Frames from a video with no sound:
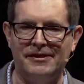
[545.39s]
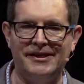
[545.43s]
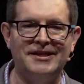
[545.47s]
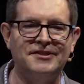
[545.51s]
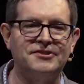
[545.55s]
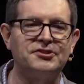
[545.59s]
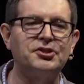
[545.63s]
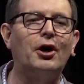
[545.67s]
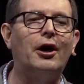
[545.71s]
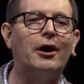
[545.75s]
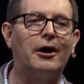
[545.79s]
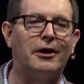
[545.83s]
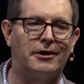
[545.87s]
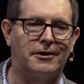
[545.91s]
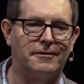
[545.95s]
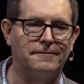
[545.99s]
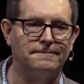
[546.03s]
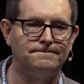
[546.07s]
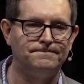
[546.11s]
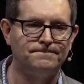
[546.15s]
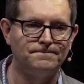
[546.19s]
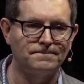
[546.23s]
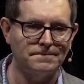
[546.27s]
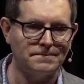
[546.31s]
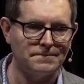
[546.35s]
You get tar.
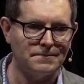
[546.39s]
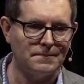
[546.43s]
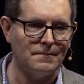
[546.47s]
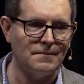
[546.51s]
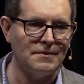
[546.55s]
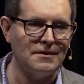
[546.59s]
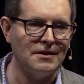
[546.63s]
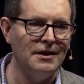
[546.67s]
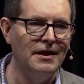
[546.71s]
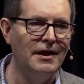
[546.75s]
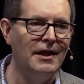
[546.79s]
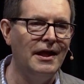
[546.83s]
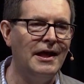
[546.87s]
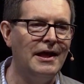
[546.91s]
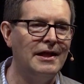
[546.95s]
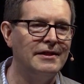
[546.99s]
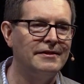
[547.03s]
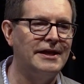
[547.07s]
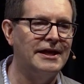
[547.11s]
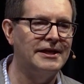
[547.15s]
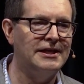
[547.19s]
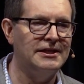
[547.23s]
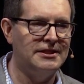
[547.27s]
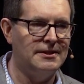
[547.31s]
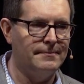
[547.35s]

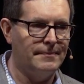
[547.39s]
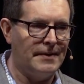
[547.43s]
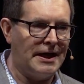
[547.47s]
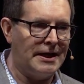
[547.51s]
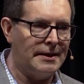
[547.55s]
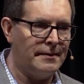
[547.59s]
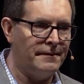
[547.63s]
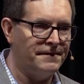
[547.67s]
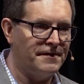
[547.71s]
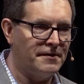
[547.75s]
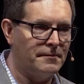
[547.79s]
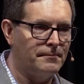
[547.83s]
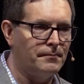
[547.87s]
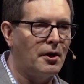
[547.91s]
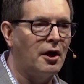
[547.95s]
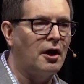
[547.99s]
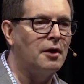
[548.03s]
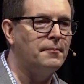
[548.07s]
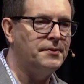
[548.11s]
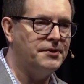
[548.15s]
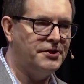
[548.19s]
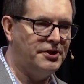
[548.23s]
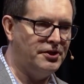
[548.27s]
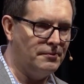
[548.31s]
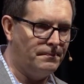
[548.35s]
Like at the bottom of your
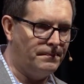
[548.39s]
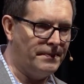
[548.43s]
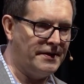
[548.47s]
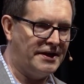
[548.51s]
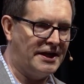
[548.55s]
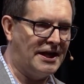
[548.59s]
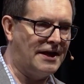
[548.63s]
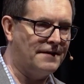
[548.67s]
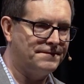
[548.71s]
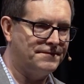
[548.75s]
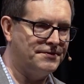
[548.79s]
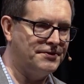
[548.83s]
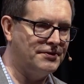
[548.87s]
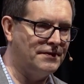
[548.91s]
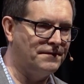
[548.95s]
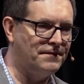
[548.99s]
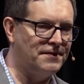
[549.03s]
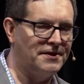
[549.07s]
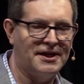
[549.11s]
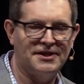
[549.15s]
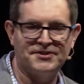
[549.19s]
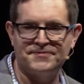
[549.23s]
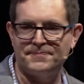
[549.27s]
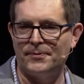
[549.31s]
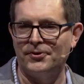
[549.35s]
barbecue pit after you have a
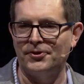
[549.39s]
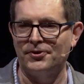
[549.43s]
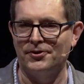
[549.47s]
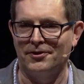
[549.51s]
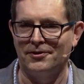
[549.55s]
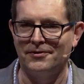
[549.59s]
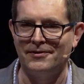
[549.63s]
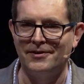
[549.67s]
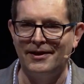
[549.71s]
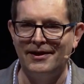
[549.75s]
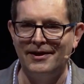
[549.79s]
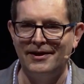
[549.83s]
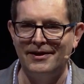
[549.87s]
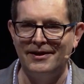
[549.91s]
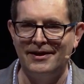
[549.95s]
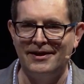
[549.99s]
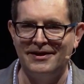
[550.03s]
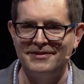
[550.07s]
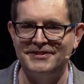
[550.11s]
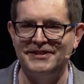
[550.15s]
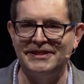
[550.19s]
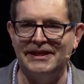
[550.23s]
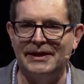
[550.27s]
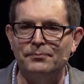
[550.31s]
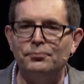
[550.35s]
nice burger.
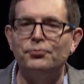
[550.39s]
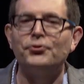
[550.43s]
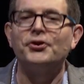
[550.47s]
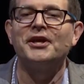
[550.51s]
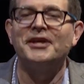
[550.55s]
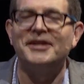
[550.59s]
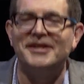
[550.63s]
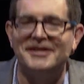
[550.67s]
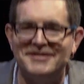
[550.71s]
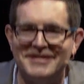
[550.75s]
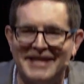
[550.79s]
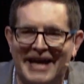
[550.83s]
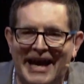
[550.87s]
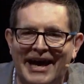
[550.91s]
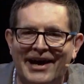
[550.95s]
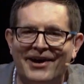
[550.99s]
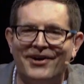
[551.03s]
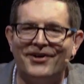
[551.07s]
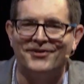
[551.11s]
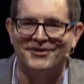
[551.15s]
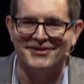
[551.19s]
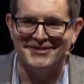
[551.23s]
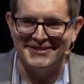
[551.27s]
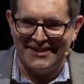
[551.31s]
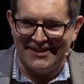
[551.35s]
See, I'm bringing it
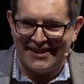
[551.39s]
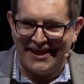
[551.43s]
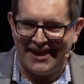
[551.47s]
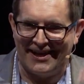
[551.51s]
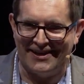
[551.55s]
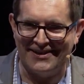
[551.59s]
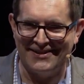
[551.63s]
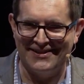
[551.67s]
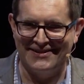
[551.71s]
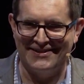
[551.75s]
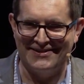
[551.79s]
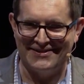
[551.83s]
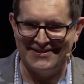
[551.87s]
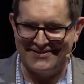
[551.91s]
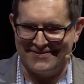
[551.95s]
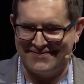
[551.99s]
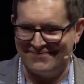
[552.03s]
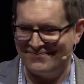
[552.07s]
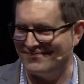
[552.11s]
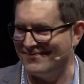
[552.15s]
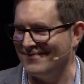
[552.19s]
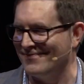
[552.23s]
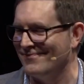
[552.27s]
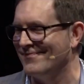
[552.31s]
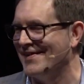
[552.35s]
down. See that? Just
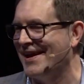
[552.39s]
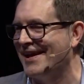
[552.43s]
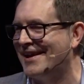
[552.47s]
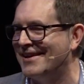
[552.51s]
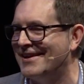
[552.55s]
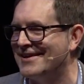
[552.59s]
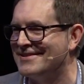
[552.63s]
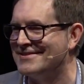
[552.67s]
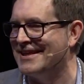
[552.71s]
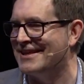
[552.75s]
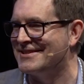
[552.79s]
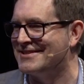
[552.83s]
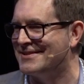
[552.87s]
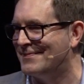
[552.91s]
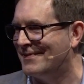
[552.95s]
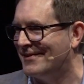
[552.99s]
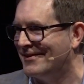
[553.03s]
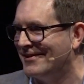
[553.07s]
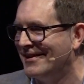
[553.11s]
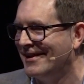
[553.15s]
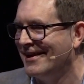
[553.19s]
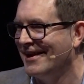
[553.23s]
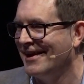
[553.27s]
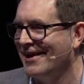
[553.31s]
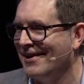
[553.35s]
make it
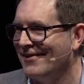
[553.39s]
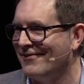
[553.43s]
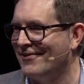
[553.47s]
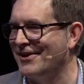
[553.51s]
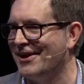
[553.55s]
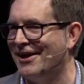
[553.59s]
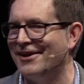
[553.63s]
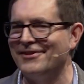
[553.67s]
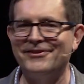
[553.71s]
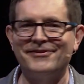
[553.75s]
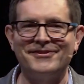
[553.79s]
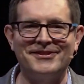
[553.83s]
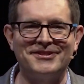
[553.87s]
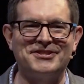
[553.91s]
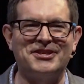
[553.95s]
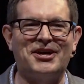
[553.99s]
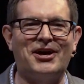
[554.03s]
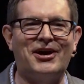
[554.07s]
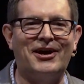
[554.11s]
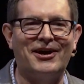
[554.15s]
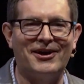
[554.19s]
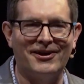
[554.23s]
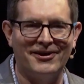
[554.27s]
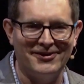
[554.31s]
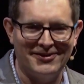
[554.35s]
accessible. We all know the
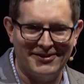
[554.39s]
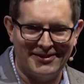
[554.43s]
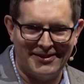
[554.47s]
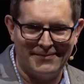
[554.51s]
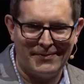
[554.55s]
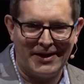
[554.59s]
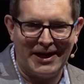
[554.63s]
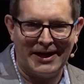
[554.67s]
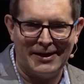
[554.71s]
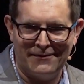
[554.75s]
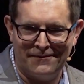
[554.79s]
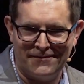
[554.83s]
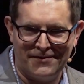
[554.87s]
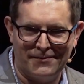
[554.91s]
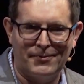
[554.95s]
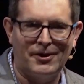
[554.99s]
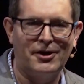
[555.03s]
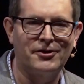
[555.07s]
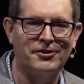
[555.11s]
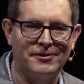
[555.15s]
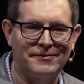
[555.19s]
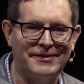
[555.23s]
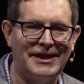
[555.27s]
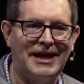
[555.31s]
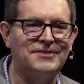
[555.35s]
tar at the bottom of your
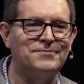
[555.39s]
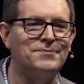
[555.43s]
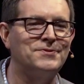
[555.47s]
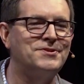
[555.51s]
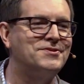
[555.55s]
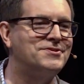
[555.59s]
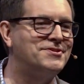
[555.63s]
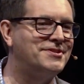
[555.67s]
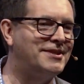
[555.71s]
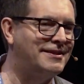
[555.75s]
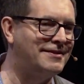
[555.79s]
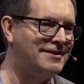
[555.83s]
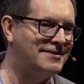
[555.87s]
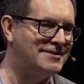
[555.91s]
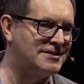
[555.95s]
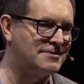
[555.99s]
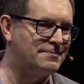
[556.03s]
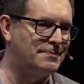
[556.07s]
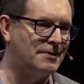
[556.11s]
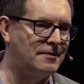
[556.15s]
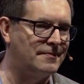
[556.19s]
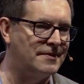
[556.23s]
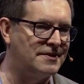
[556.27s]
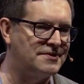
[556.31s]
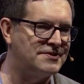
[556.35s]
barbecue. That's what you see in these
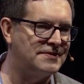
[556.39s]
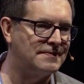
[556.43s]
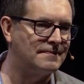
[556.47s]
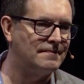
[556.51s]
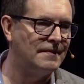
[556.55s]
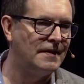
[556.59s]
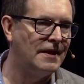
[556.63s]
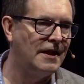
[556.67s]
experiments.